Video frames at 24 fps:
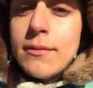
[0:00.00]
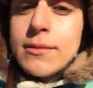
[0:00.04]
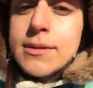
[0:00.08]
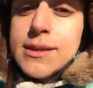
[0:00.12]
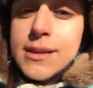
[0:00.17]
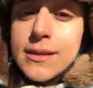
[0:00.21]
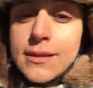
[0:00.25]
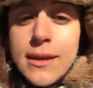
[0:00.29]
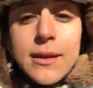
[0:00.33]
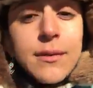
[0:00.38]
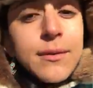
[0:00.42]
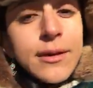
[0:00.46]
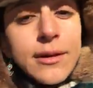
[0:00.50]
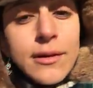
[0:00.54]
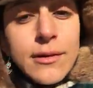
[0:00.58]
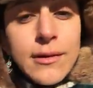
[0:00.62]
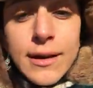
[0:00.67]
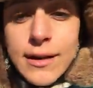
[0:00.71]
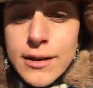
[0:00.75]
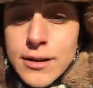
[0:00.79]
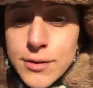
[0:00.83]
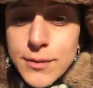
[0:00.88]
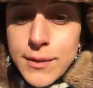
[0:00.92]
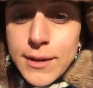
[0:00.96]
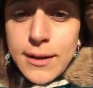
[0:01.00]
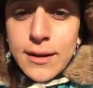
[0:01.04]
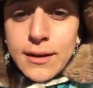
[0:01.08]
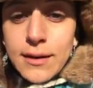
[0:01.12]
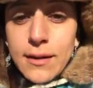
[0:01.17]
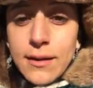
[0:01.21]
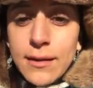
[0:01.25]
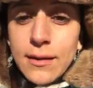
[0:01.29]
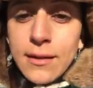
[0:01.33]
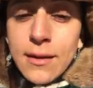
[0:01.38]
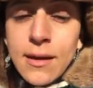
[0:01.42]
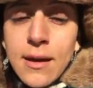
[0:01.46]
was that they weren't graduating,
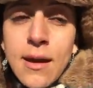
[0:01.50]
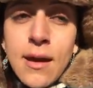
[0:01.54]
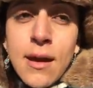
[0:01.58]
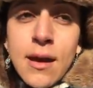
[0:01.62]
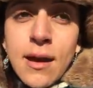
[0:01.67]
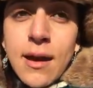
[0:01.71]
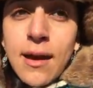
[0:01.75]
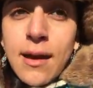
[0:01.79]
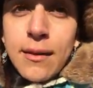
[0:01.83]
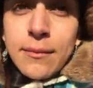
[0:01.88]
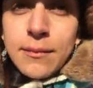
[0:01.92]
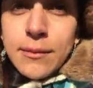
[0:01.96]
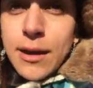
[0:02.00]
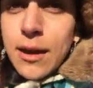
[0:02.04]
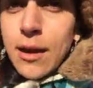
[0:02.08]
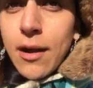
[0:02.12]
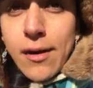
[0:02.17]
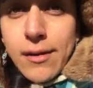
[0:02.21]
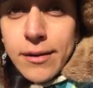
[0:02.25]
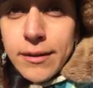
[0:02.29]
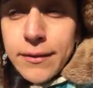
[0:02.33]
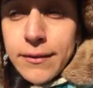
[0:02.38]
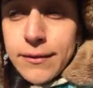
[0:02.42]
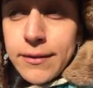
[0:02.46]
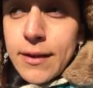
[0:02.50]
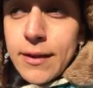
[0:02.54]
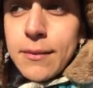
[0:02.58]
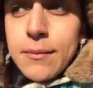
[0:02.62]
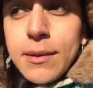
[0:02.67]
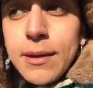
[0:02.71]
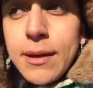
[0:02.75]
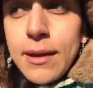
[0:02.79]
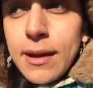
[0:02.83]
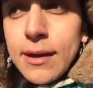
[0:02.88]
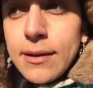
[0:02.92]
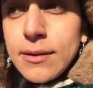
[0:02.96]
not all of them.
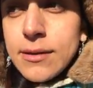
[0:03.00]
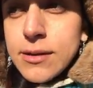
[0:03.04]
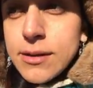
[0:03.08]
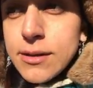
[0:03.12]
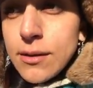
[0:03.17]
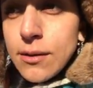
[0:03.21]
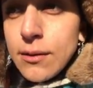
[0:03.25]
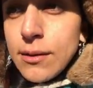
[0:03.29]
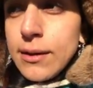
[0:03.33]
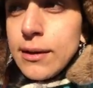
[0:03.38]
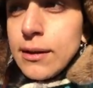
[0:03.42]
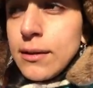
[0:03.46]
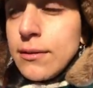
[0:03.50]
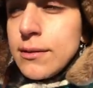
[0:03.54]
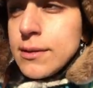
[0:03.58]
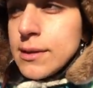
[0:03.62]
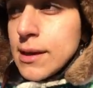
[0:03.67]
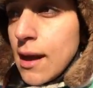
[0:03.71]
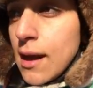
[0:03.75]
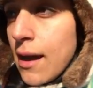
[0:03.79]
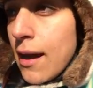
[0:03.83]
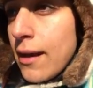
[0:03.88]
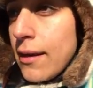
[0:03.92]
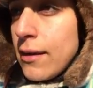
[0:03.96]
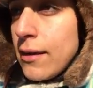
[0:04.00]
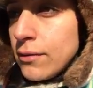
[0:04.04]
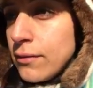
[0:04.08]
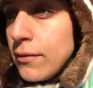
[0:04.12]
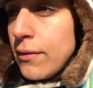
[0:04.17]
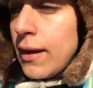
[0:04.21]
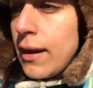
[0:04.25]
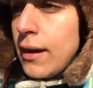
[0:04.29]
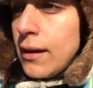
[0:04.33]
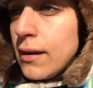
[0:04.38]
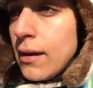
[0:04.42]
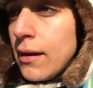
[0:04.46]
And so there was a higher
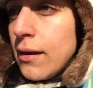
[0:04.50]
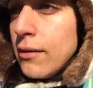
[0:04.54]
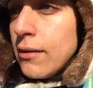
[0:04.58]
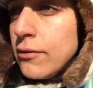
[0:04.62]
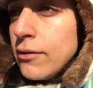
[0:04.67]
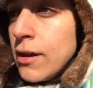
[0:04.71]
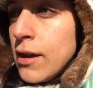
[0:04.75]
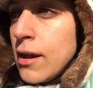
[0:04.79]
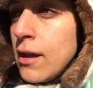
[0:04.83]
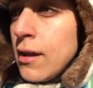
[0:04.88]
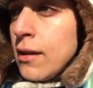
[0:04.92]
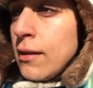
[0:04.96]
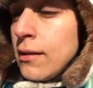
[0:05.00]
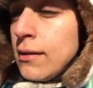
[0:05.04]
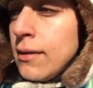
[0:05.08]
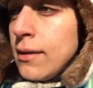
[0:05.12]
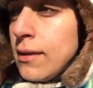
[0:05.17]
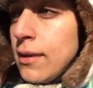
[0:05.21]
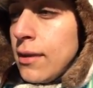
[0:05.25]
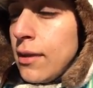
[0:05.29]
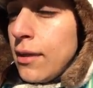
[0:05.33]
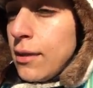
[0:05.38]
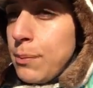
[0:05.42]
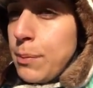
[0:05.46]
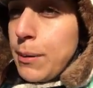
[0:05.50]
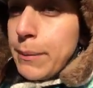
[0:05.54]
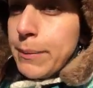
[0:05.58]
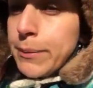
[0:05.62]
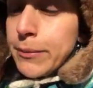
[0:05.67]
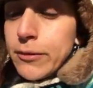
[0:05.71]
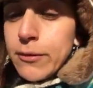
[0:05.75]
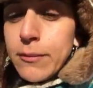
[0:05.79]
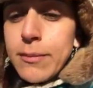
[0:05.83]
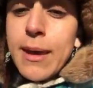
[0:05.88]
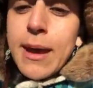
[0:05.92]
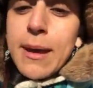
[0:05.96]
rate of the people
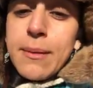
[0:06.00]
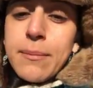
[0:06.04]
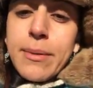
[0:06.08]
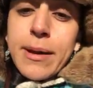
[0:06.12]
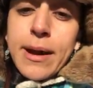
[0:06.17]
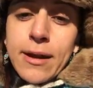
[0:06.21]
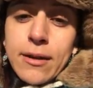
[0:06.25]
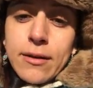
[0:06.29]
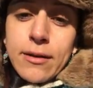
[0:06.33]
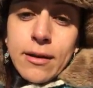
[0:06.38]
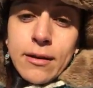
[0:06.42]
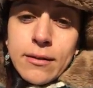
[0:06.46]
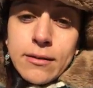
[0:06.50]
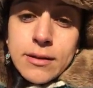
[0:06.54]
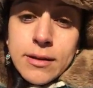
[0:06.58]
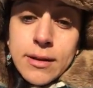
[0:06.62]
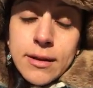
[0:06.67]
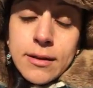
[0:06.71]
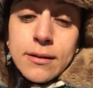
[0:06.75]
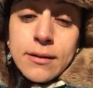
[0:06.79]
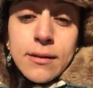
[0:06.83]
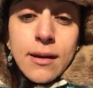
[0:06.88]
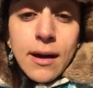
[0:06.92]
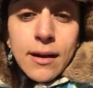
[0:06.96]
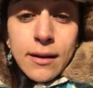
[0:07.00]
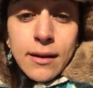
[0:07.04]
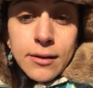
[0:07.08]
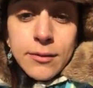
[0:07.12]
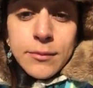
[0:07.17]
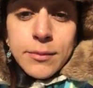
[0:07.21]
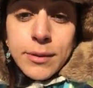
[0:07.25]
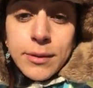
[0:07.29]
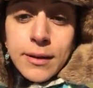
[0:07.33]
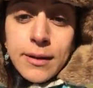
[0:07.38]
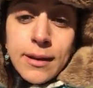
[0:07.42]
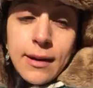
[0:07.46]
from that background not
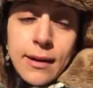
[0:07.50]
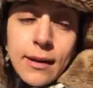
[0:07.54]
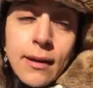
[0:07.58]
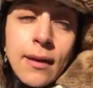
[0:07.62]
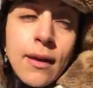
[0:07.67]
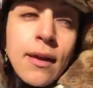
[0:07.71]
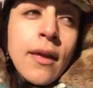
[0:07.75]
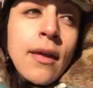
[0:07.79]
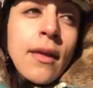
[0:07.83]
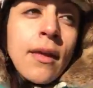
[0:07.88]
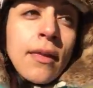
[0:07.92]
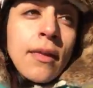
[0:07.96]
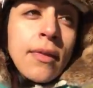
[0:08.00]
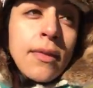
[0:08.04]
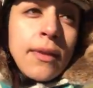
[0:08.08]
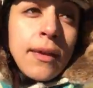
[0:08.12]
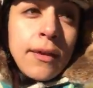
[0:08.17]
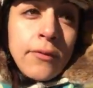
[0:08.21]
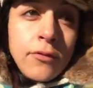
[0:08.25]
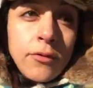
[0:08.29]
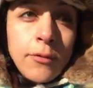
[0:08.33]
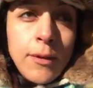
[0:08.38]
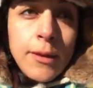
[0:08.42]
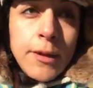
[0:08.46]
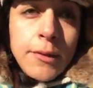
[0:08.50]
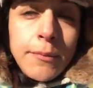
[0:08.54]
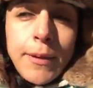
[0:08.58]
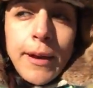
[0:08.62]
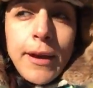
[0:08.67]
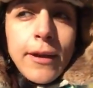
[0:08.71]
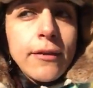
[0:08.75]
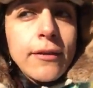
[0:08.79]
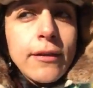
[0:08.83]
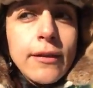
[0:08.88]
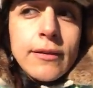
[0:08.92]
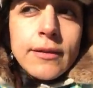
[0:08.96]
completing than from other
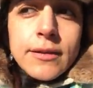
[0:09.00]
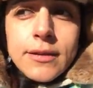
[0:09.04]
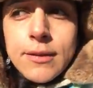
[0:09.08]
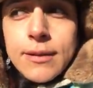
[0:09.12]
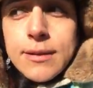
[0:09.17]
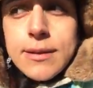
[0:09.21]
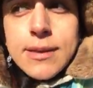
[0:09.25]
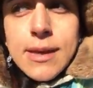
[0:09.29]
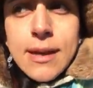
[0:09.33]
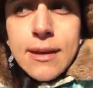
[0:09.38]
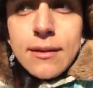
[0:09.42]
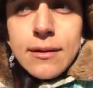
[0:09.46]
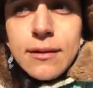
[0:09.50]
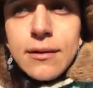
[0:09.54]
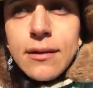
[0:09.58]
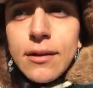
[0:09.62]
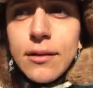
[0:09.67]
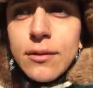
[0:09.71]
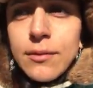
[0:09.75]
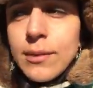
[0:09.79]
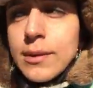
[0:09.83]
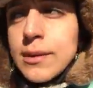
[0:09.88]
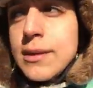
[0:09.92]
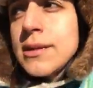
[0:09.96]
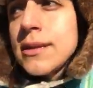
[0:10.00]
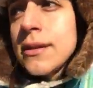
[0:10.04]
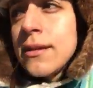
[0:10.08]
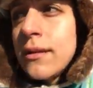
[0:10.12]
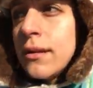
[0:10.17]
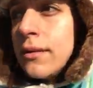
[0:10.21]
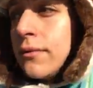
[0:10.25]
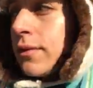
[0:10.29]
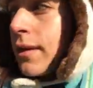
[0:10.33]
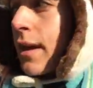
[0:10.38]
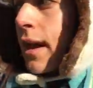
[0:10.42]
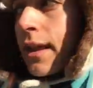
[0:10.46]
backgrounds. So I said, what's the
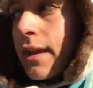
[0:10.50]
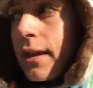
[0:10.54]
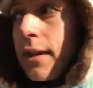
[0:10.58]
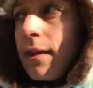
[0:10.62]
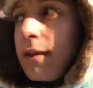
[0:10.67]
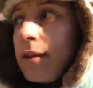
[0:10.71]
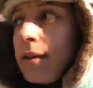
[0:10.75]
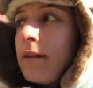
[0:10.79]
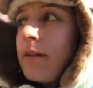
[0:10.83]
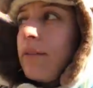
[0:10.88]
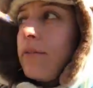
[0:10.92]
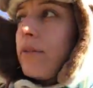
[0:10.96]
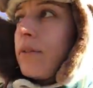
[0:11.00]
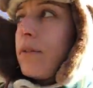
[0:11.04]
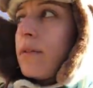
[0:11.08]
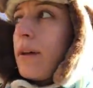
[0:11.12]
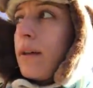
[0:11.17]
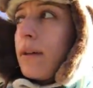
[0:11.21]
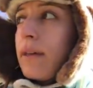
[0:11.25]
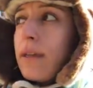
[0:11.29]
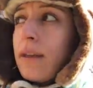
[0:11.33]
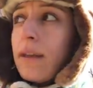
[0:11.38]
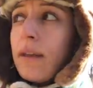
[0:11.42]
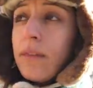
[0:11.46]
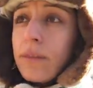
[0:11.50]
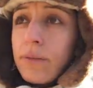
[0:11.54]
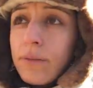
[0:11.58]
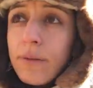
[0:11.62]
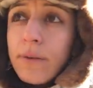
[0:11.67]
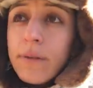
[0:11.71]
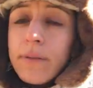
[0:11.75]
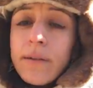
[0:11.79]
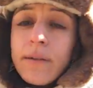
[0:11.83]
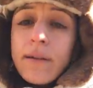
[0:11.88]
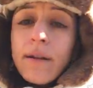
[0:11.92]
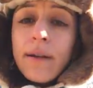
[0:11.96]
good of getting here if they're not getting
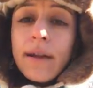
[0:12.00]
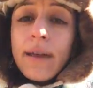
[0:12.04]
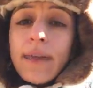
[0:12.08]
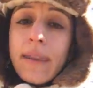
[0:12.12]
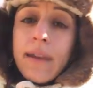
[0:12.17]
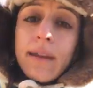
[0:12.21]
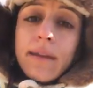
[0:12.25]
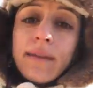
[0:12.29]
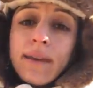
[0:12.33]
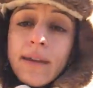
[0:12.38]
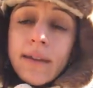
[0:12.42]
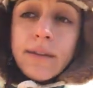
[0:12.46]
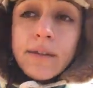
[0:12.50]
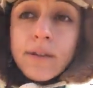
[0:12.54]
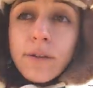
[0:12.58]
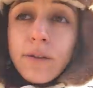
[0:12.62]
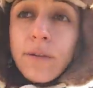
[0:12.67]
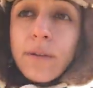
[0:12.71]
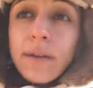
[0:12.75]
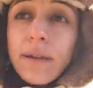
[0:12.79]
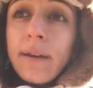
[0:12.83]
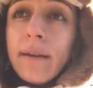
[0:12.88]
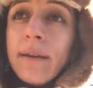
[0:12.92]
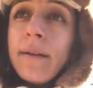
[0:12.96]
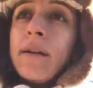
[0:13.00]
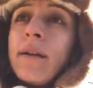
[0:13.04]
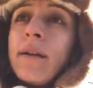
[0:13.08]
through and they're not getting that degree?